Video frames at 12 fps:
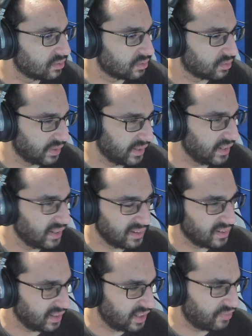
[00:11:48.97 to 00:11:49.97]
Really?
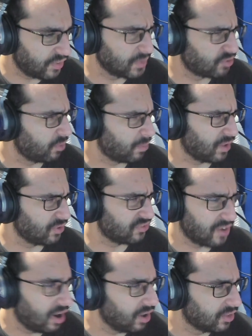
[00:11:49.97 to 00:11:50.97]
He felt betrayed by his
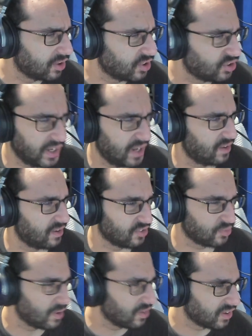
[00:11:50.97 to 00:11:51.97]
father, took it out on
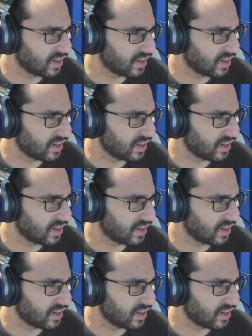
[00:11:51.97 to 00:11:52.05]
his brother.